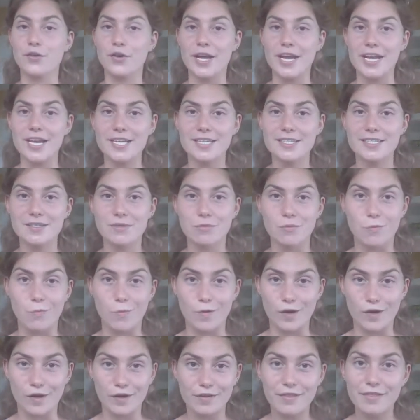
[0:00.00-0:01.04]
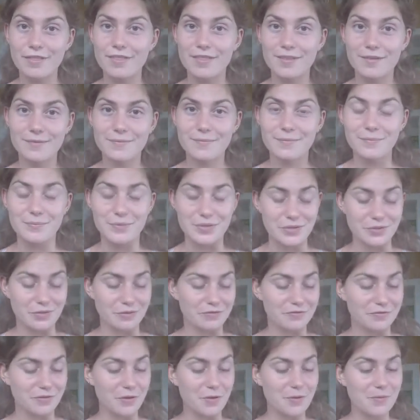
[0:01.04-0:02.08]
great worth.
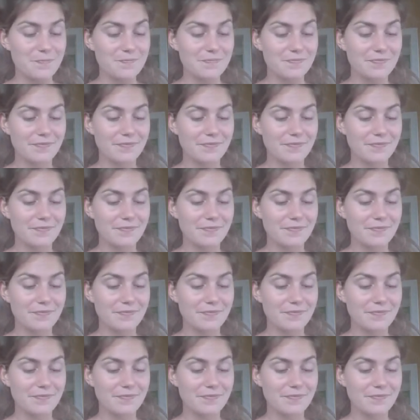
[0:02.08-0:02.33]
Beautiful.